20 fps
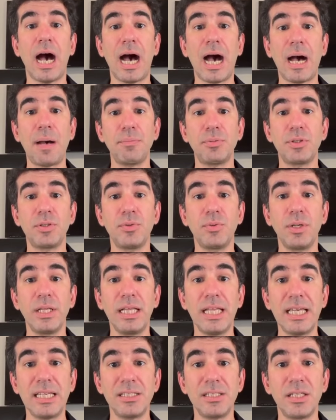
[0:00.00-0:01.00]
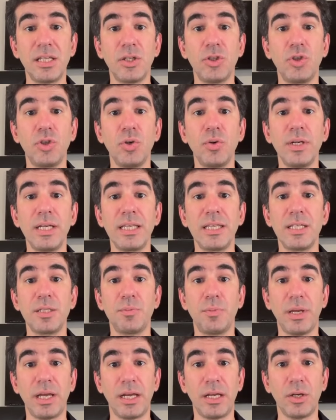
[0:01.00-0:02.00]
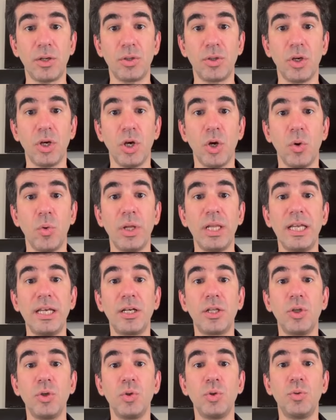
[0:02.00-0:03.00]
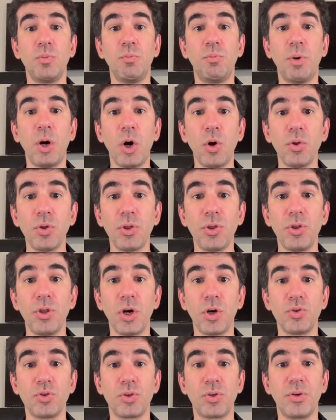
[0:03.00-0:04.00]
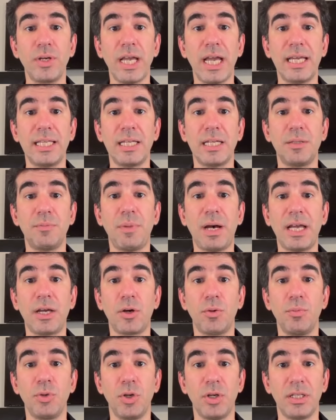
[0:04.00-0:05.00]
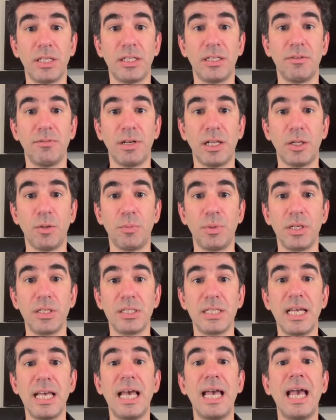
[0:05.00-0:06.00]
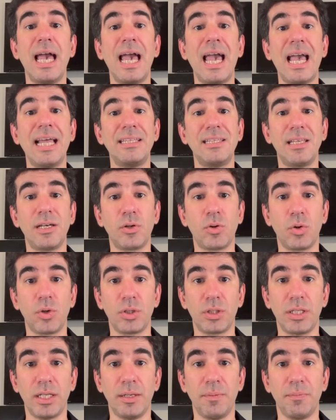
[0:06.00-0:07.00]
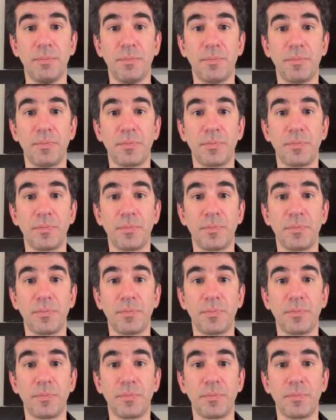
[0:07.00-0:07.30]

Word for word: Apps released during this period will include both those created by community developers and the core team.